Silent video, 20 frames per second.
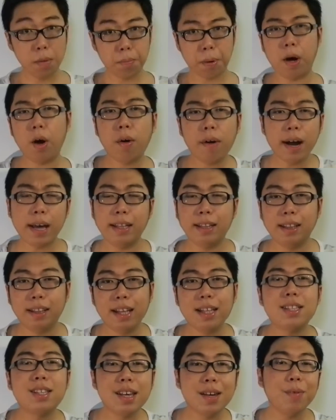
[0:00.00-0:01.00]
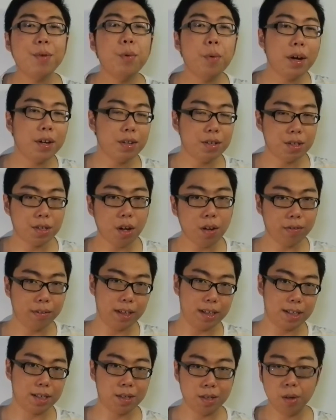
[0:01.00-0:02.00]
But alright, let's say we want to
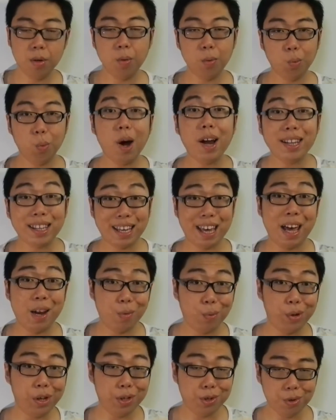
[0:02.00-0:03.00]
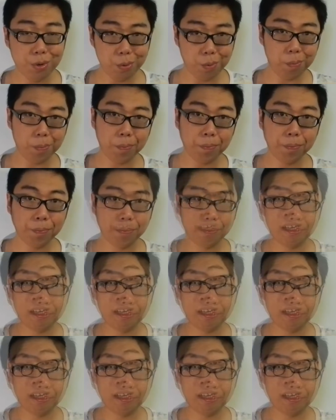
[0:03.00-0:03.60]
solve this. What can we do?